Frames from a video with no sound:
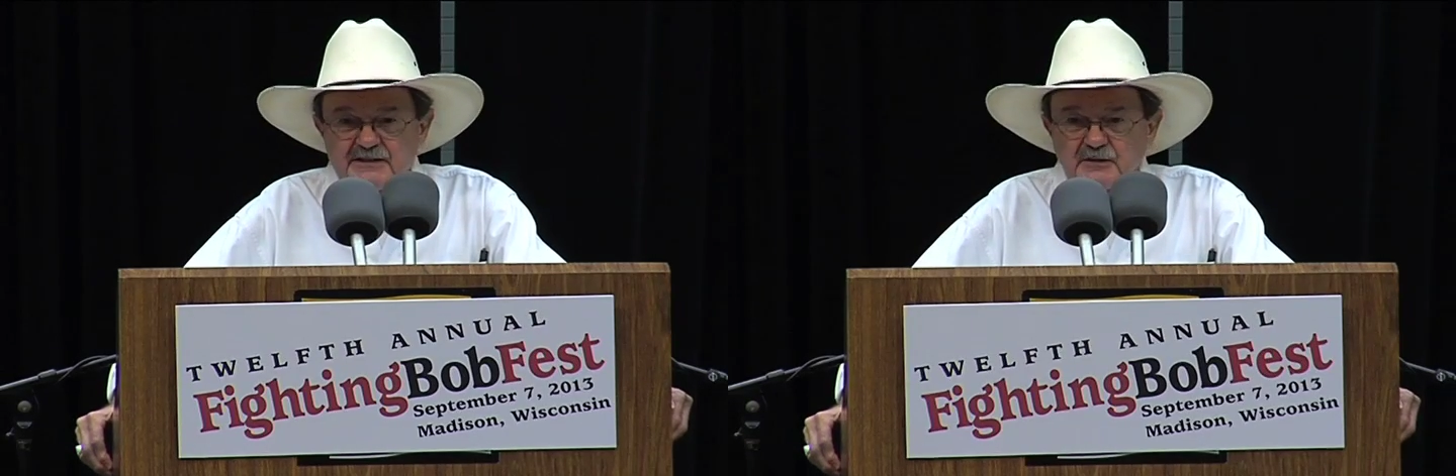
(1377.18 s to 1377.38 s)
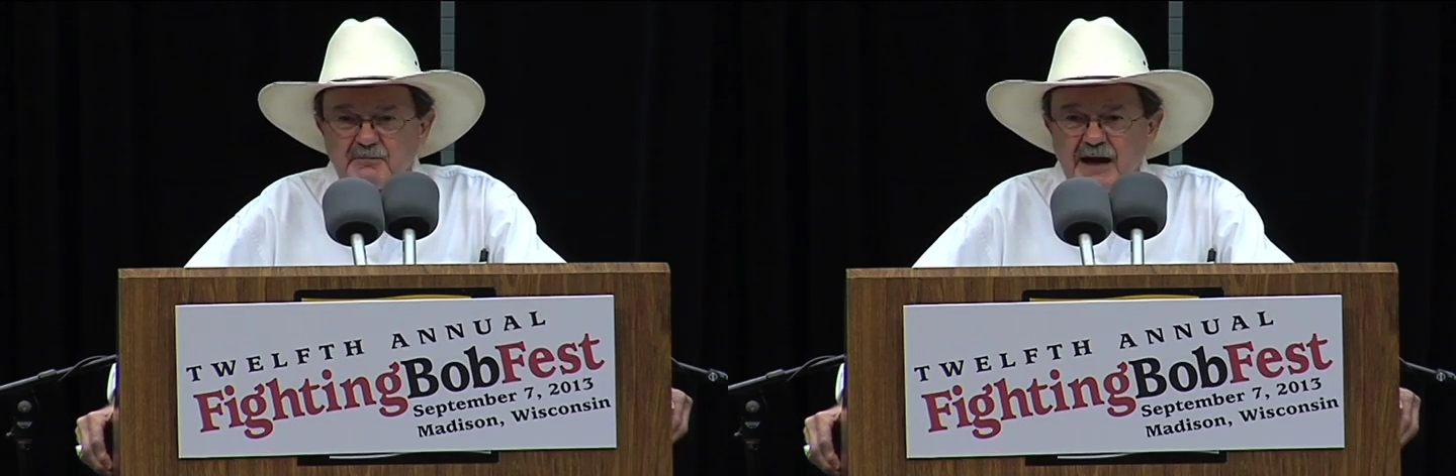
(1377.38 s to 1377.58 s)

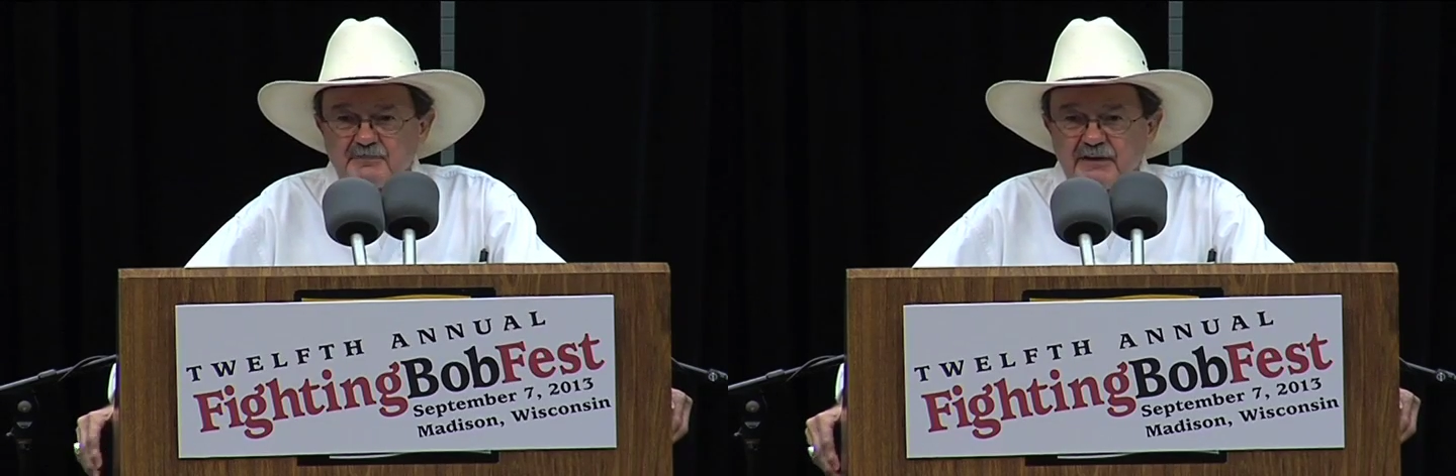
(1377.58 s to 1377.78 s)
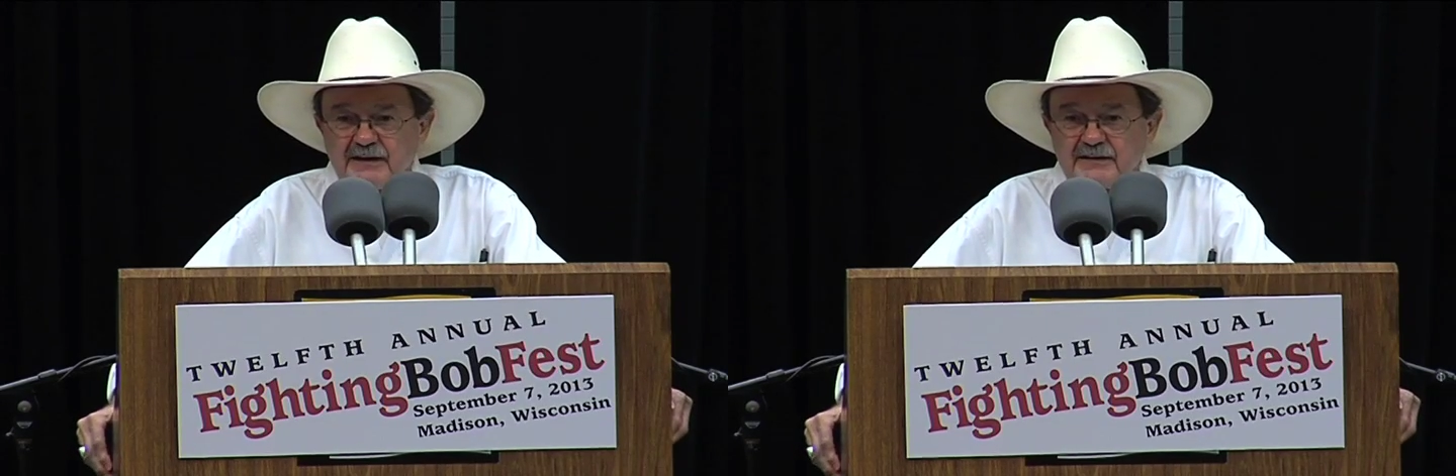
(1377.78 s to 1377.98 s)
XL
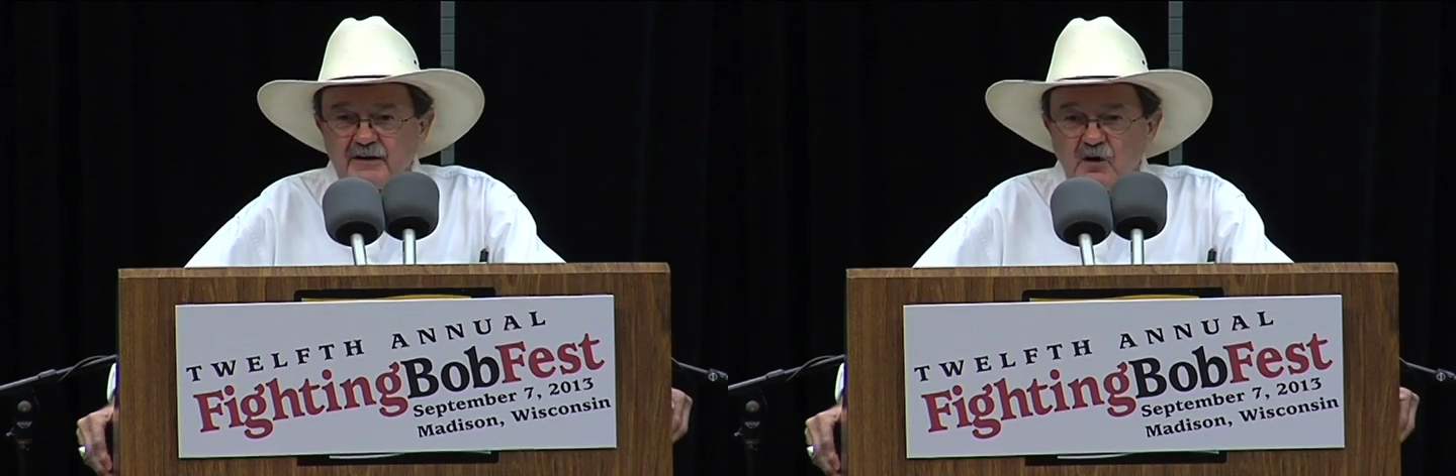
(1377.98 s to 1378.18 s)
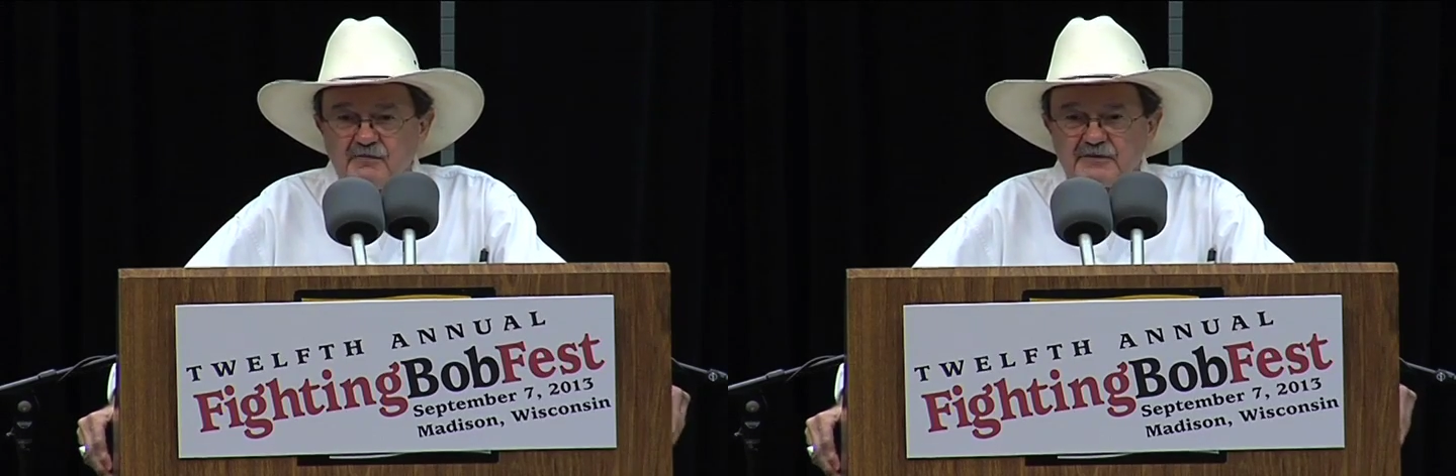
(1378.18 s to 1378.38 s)
pipeline
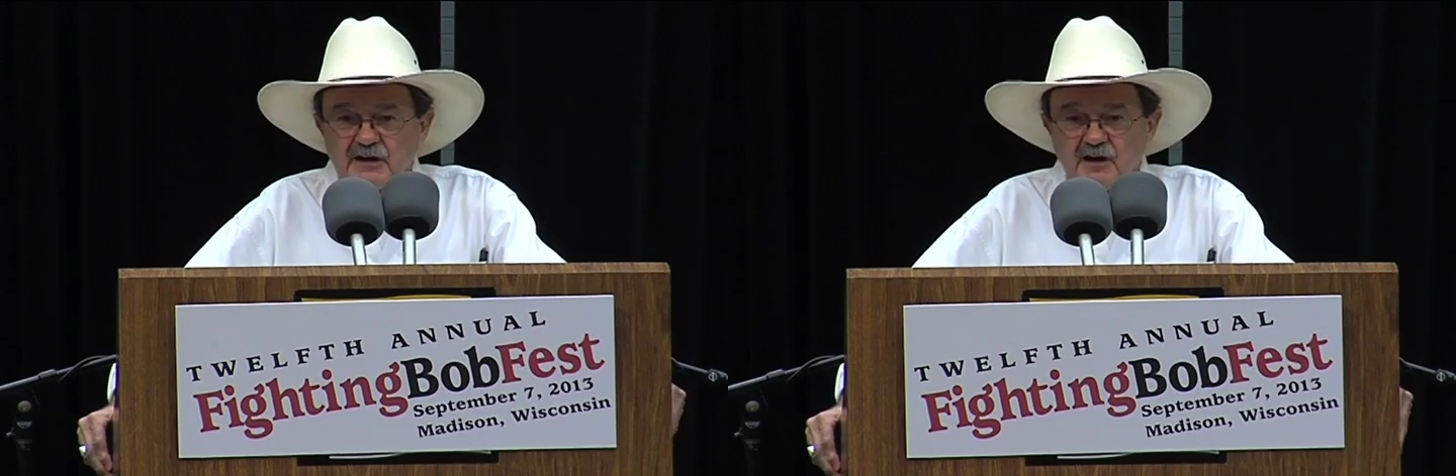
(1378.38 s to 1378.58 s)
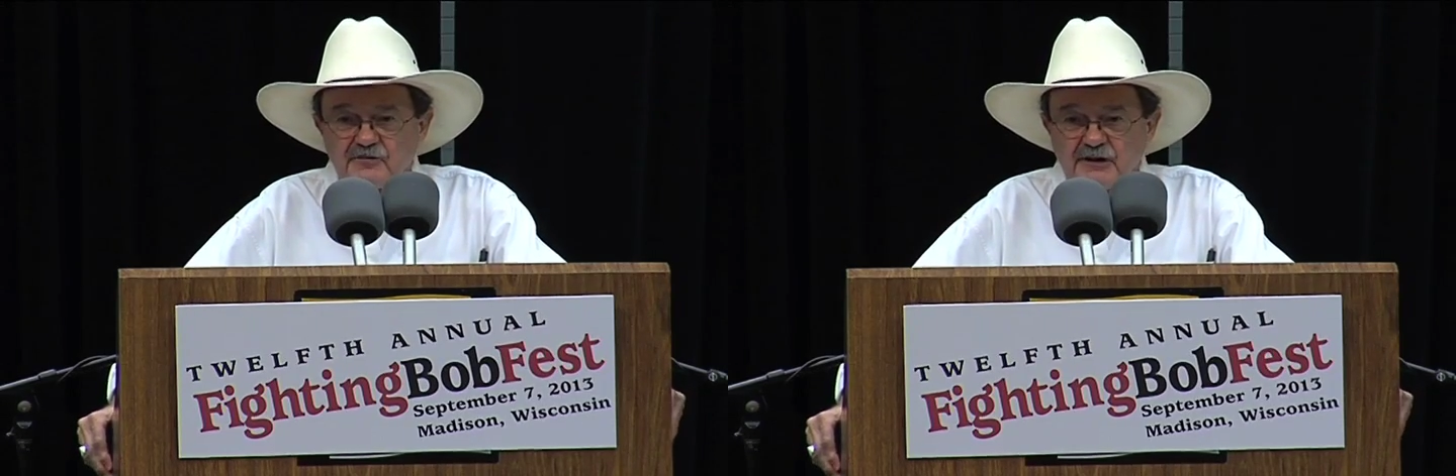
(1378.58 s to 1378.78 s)
off of
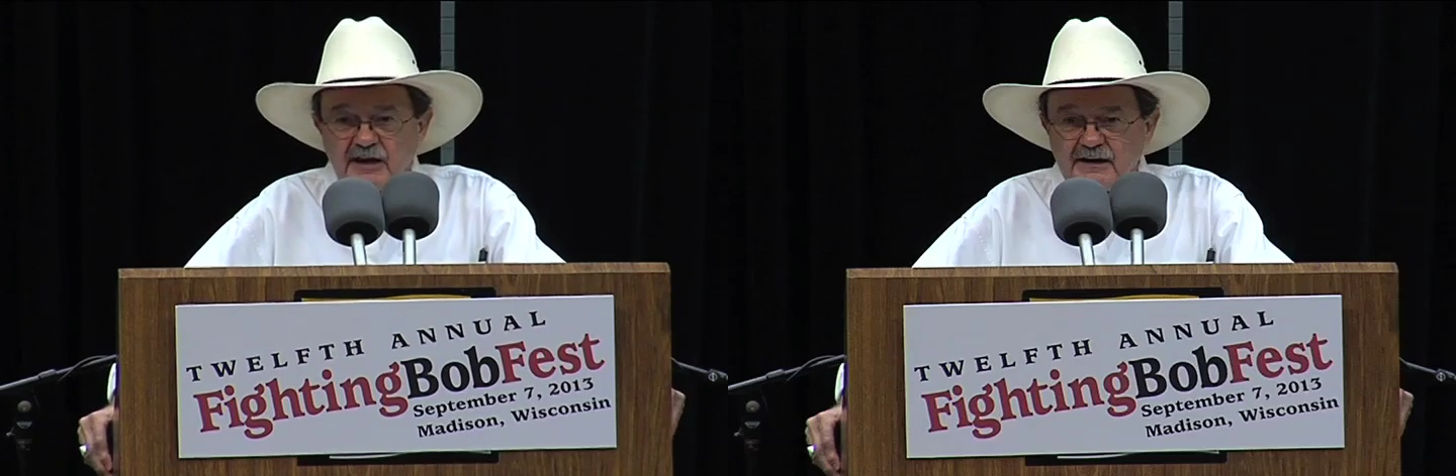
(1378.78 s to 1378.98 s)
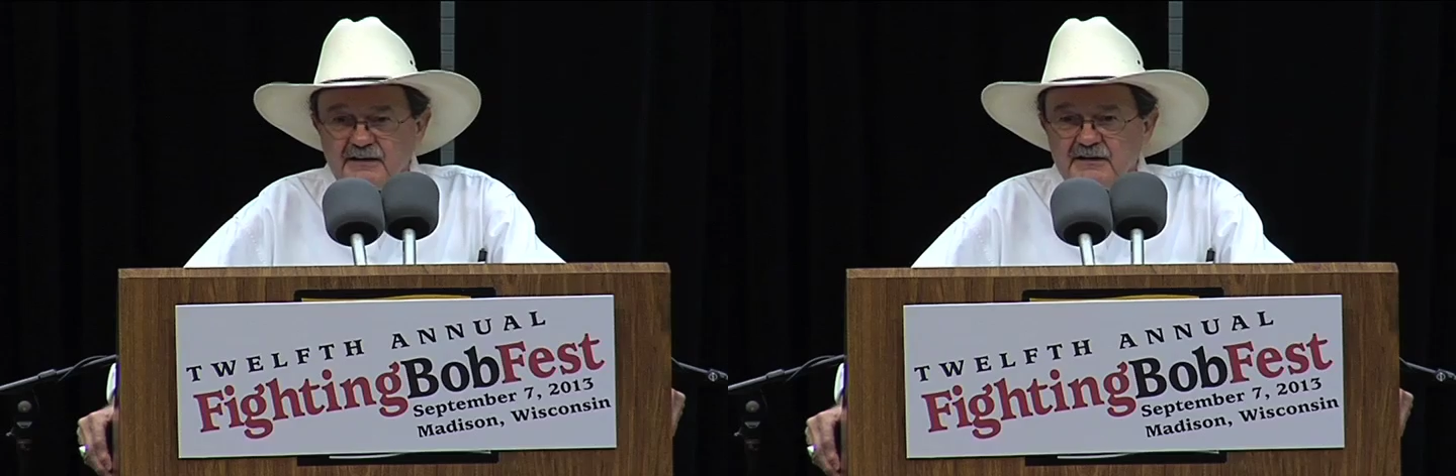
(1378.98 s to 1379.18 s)
the
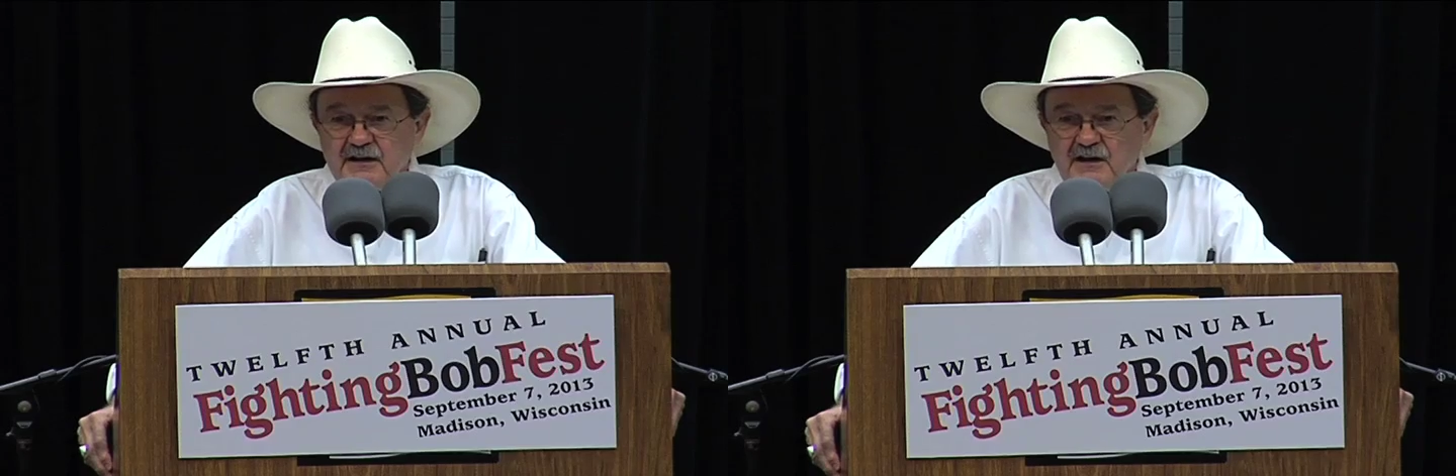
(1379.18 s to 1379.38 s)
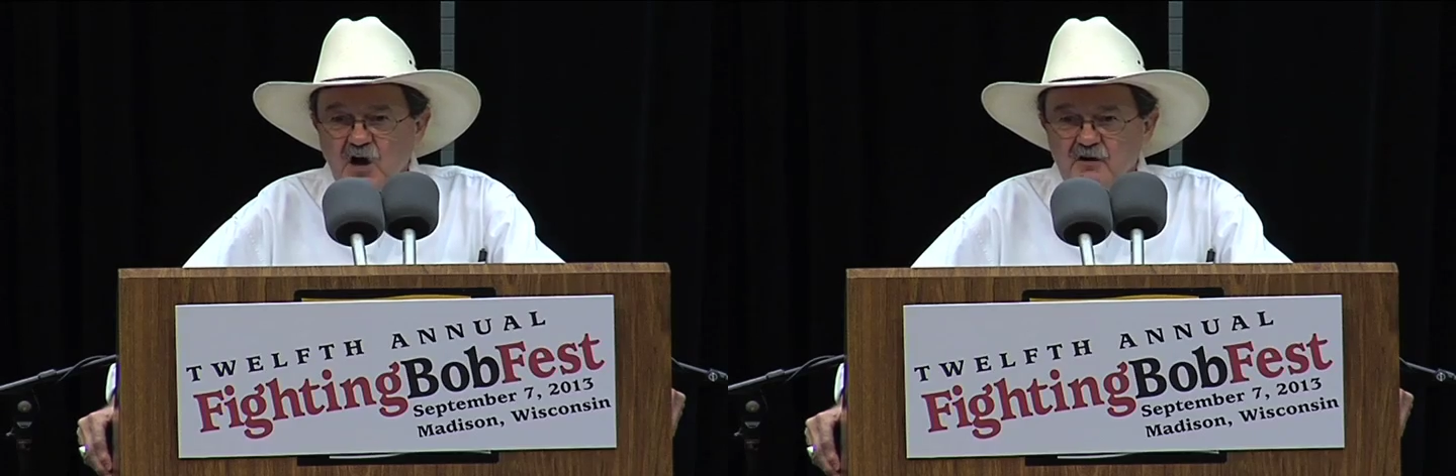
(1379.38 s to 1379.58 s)
Ogallala
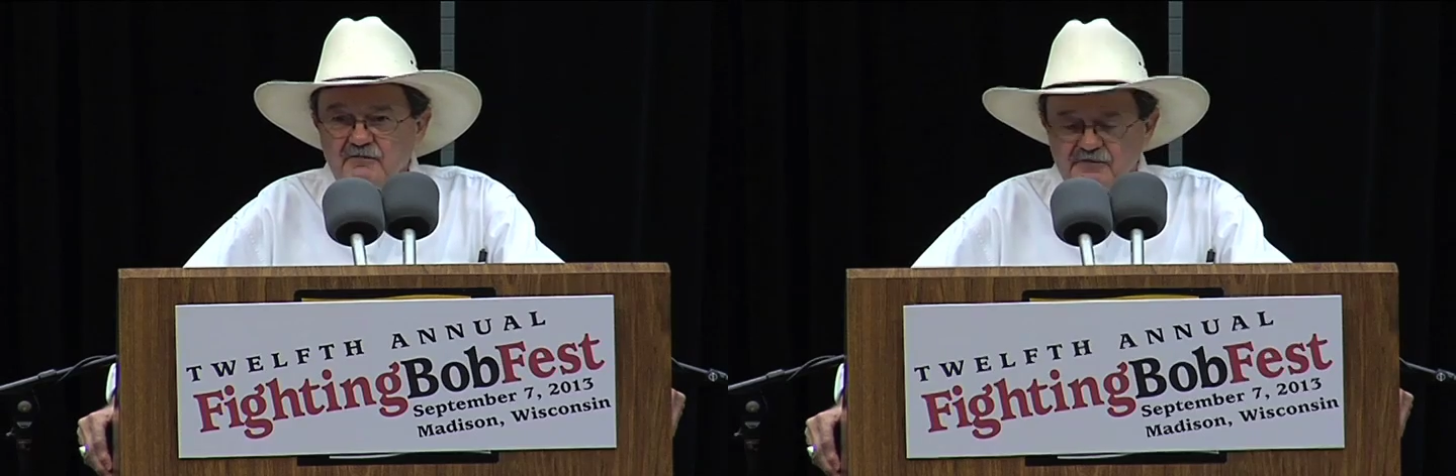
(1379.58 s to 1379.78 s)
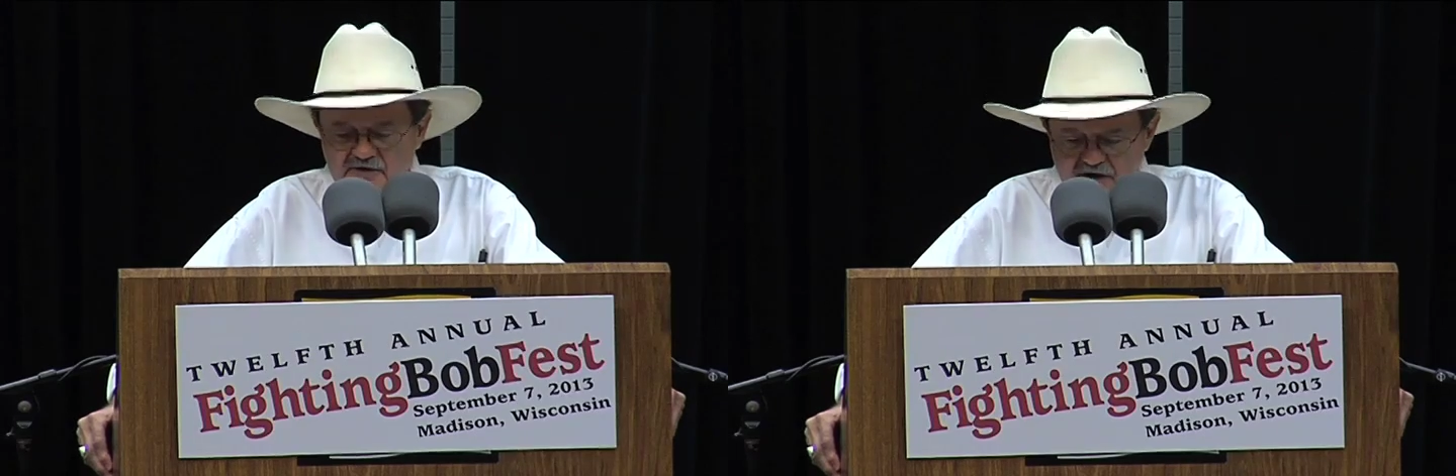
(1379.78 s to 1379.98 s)
Aquifer